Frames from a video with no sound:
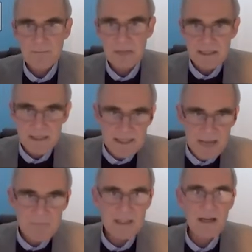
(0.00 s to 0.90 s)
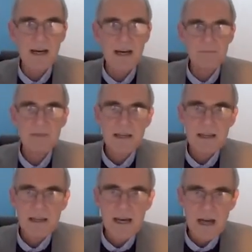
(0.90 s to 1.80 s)
but at the same time,
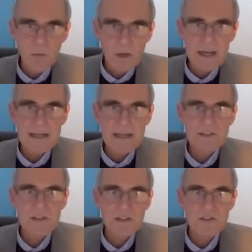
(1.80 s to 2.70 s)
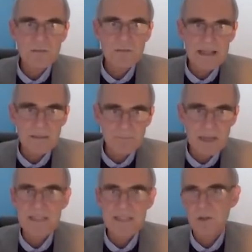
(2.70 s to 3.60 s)
a willingness to make the
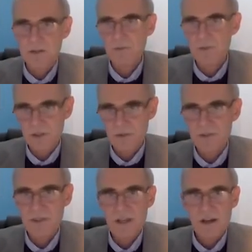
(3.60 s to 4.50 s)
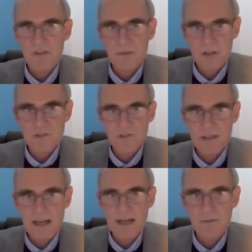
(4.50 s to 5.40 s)
best possible use of the most
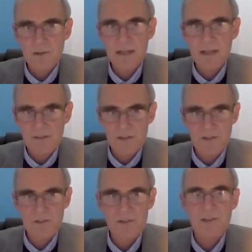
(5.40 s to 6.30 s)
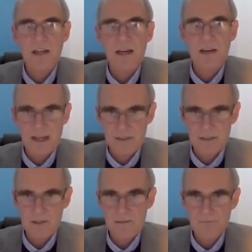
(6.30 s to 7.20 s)
reliable evidence
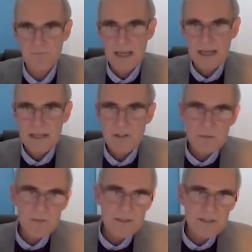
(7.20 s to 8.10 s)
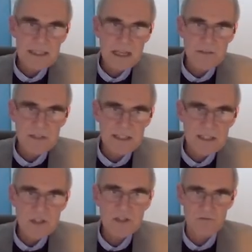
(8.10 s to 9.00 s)
available. In terms of a
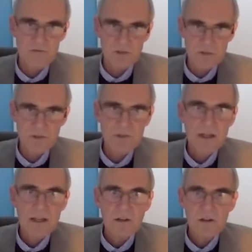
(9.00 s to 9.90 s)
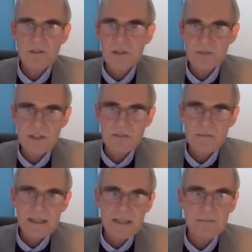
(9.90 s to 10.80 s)
decision rule, long-term
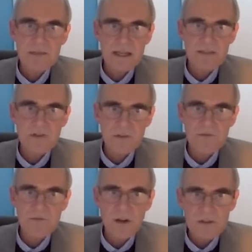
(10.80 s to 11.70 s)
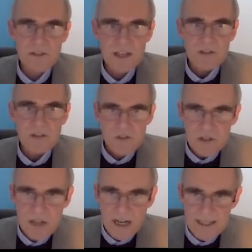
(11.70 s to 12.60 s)
decision-making, in my view, involves
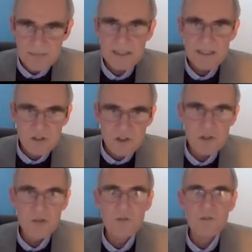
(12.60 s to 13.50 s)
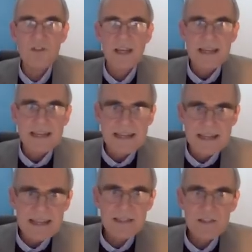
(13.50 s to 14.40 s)
attempting to choose
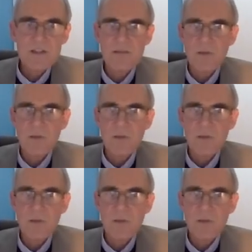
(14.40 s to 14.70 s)
near-term